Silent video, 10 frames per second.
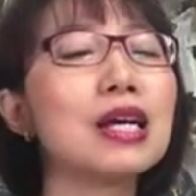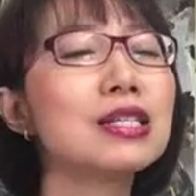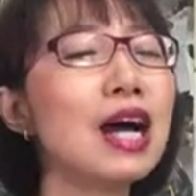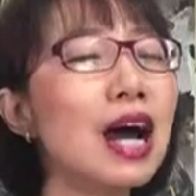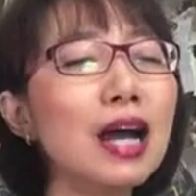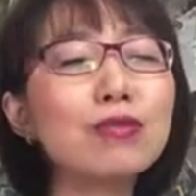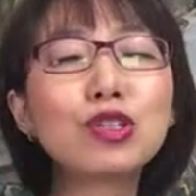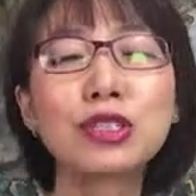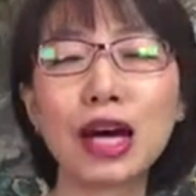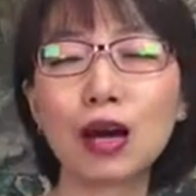Time to
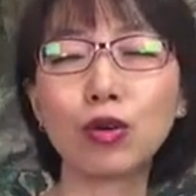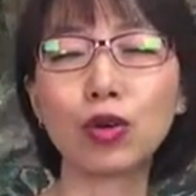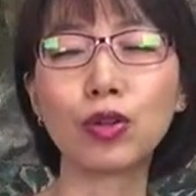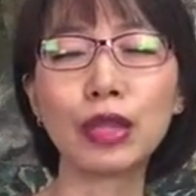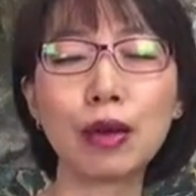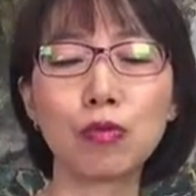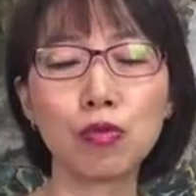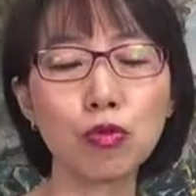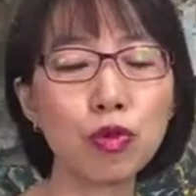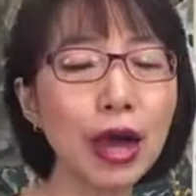download
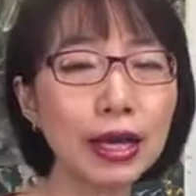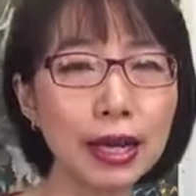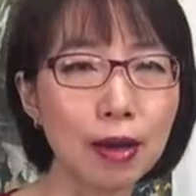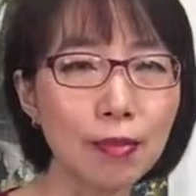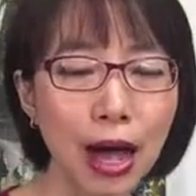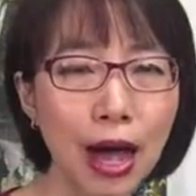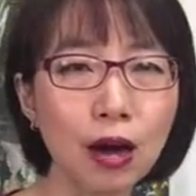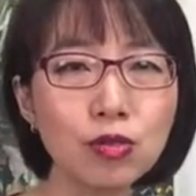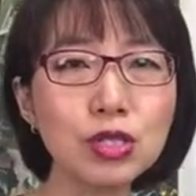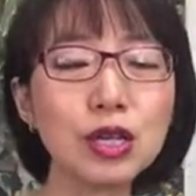them, write them
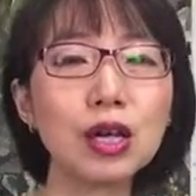out,